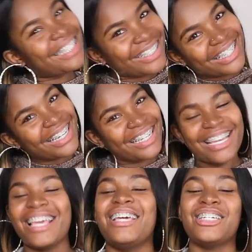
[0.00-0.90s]

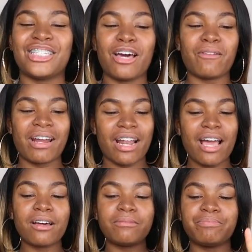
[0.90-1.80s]
Okay, so right
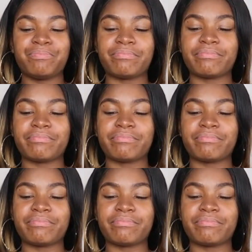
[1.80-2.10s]
now